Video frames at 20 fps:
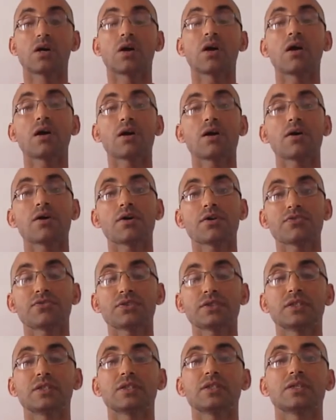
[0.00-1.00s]

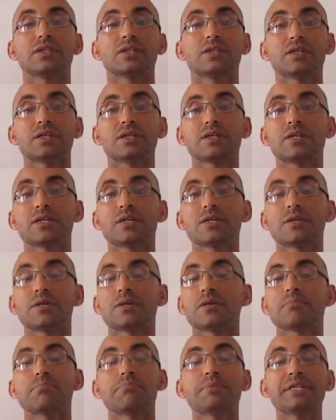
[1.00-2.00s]
of
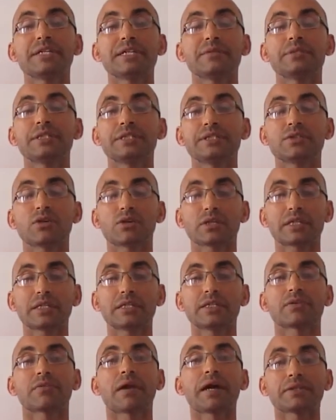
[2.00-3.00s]
many
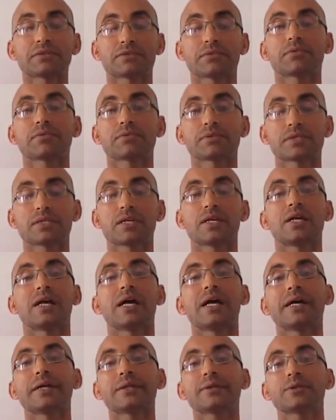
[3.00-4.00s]
writers
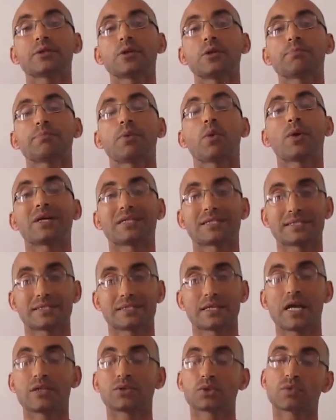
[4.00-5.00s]
and
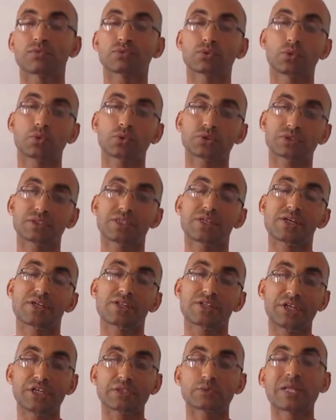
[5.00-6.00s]
poets, and of course
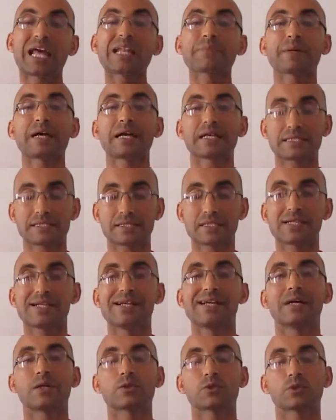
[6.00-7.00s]
these will help us
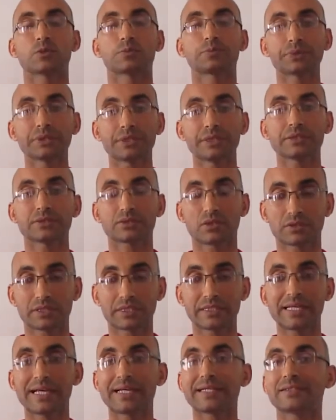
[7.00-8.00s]
interpret
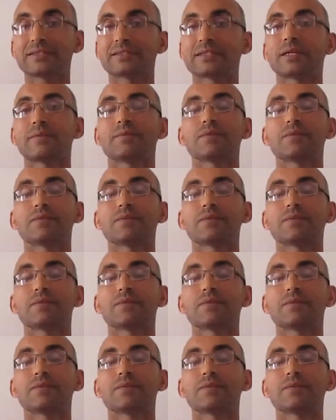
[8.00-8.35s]
and